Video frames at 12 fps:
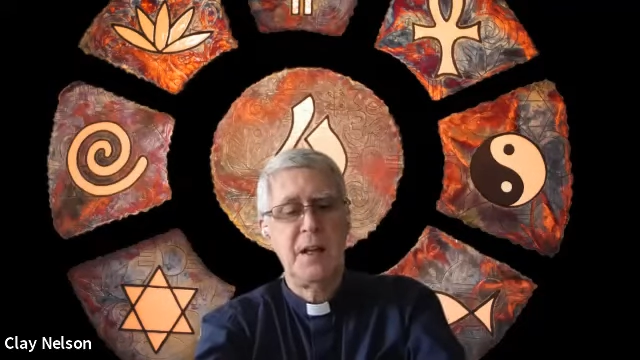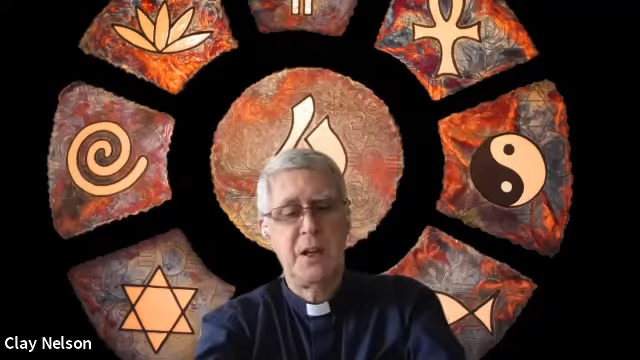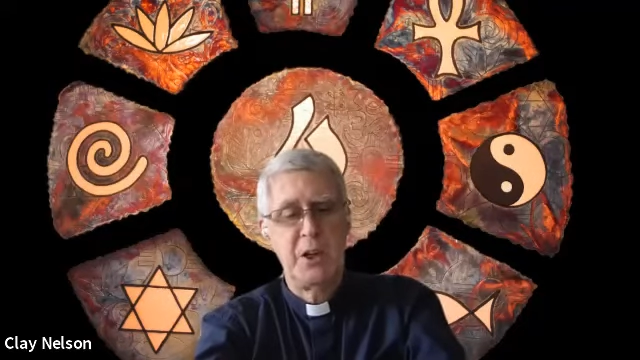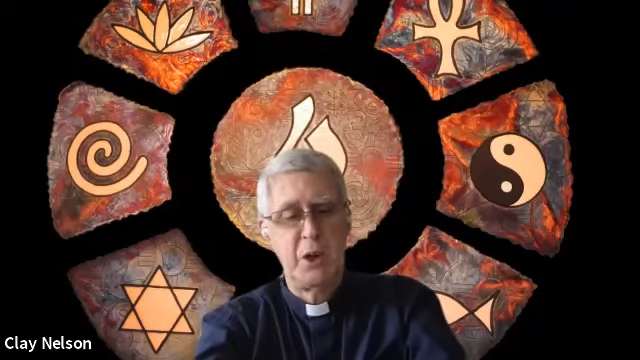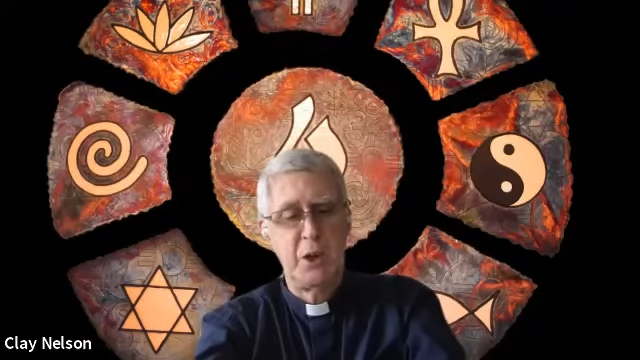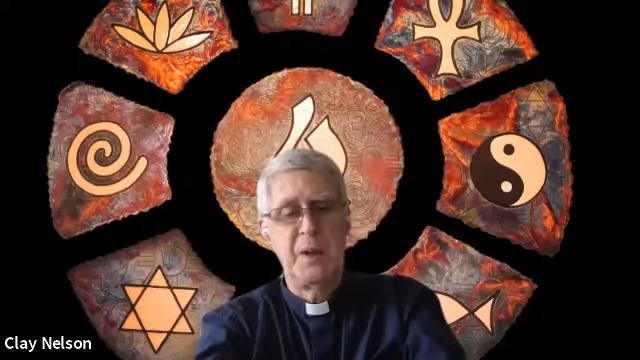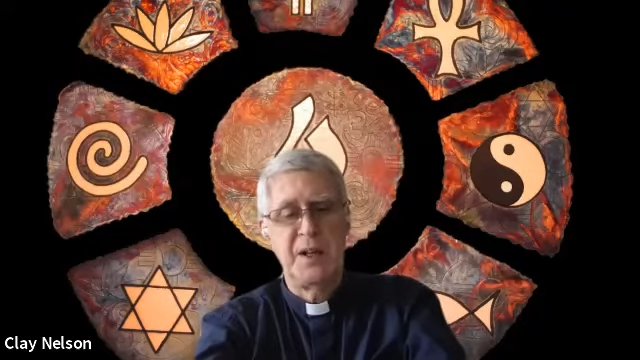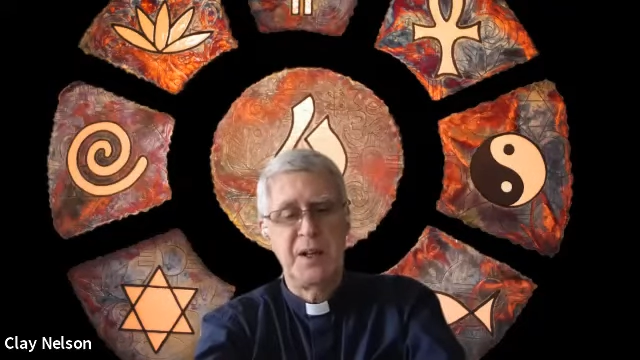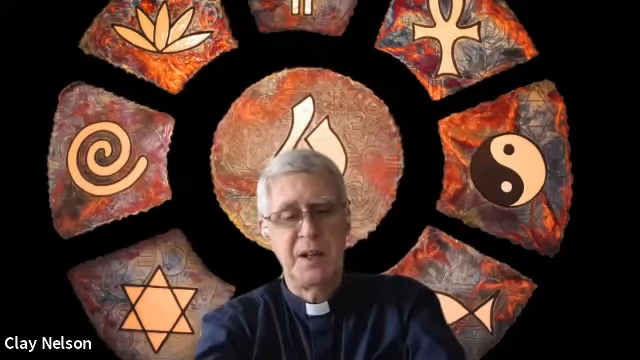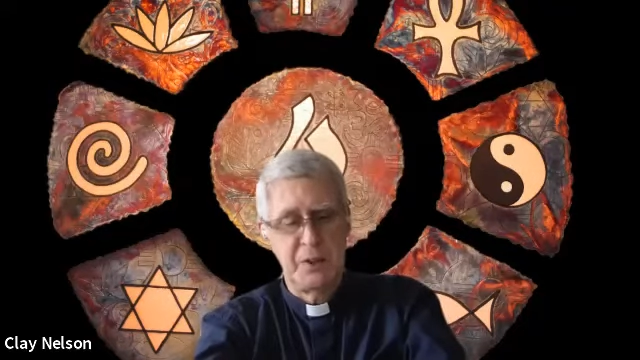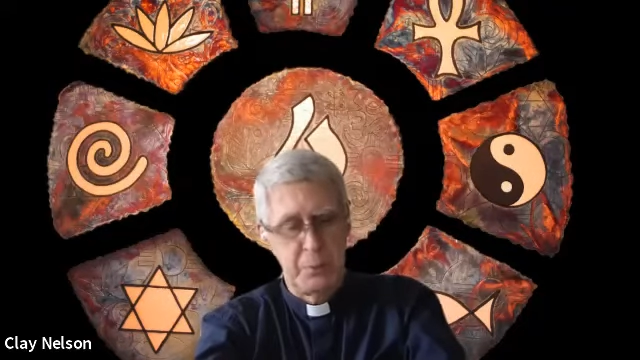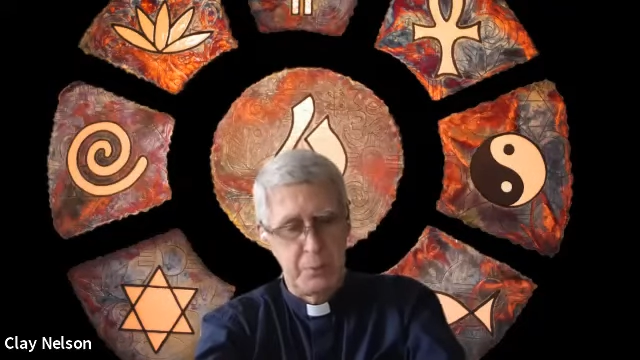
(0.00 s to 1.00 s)
human
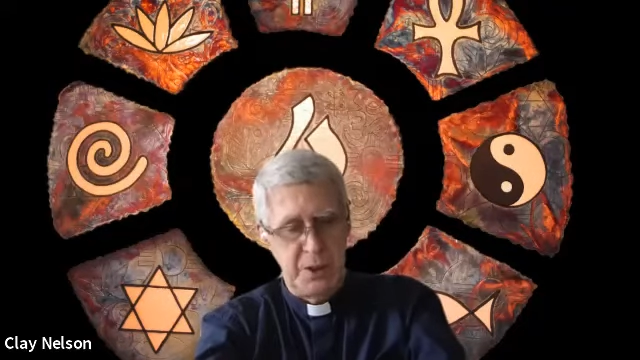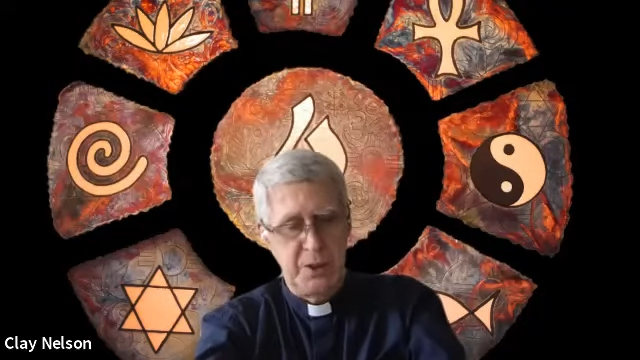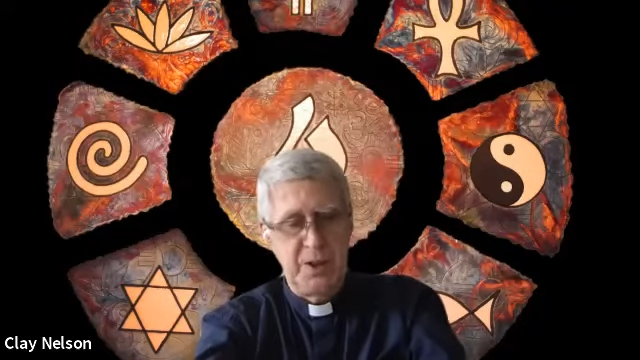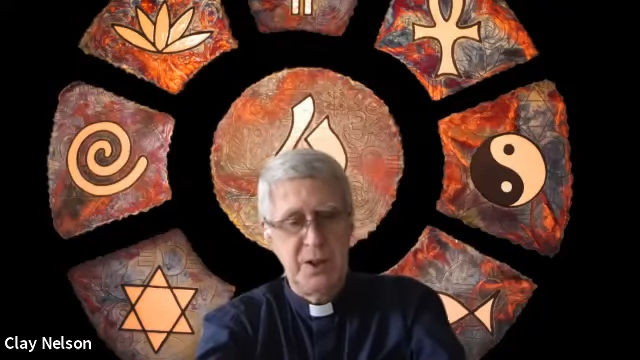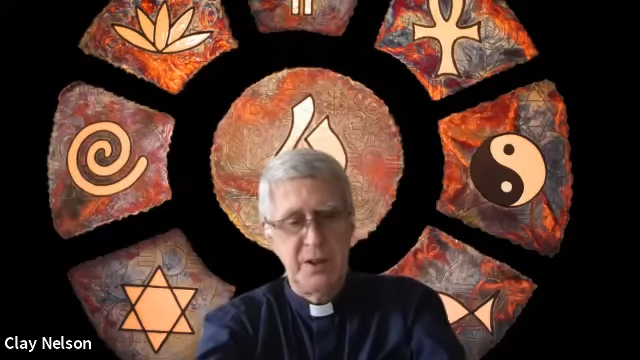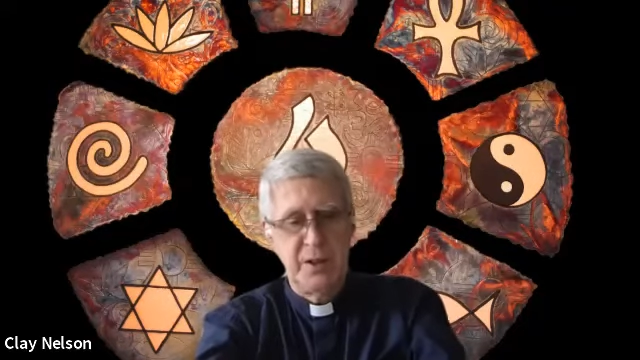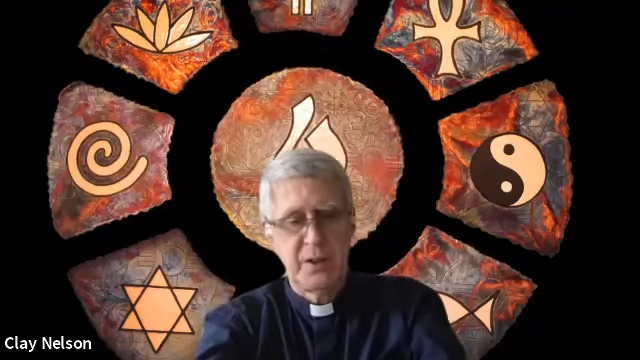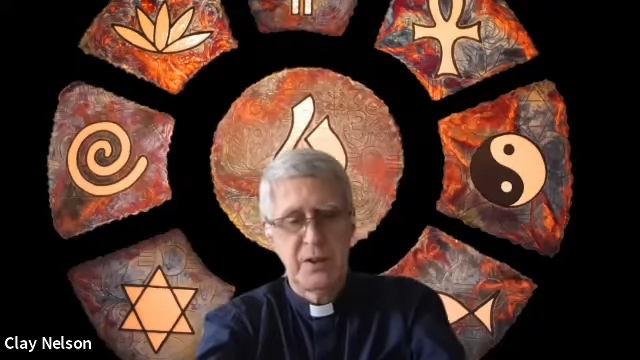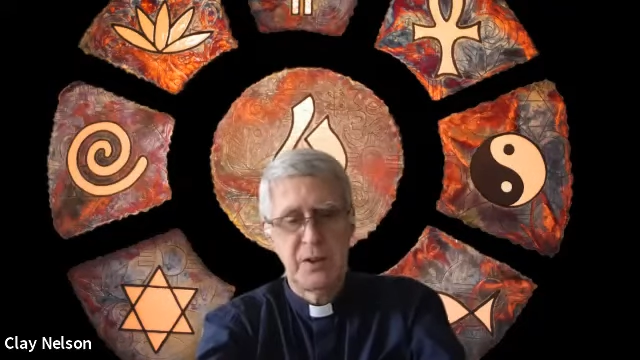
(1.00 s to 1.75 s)
experience,